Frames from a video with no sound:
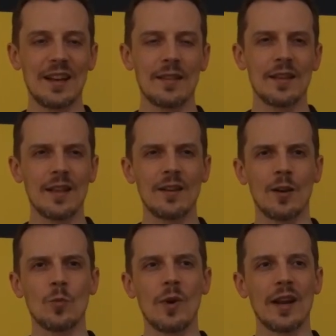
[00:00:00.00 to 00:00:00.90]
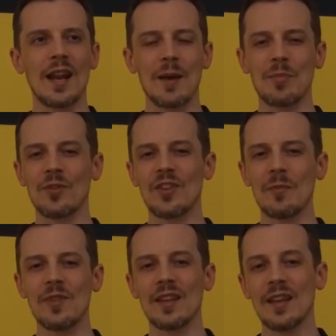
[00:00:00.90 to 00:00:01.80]
I think they got one lap or
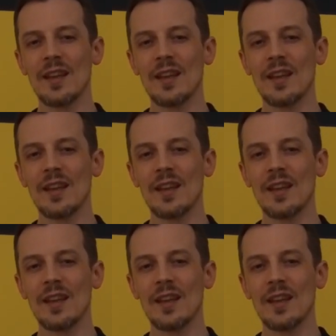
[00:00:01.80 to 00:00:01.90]
something